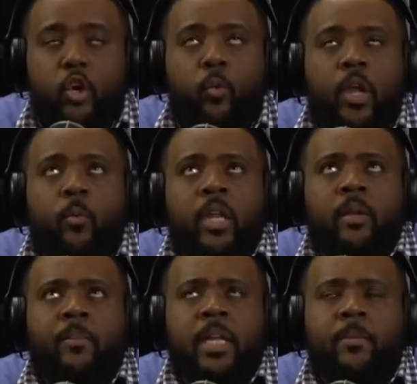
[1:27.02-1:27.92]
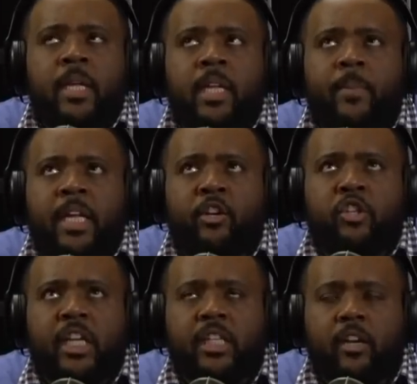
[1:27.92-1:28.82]
let me
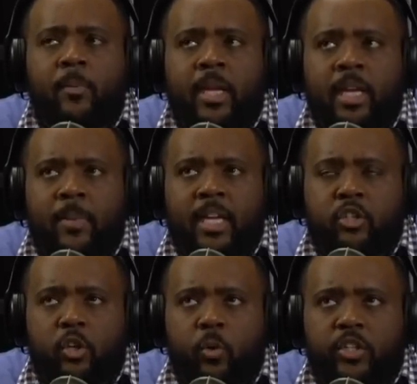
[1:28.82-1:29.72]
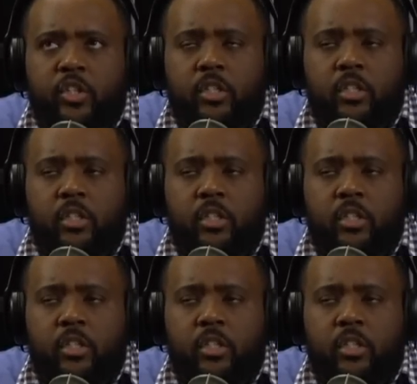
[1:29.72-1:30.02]
ask you a question.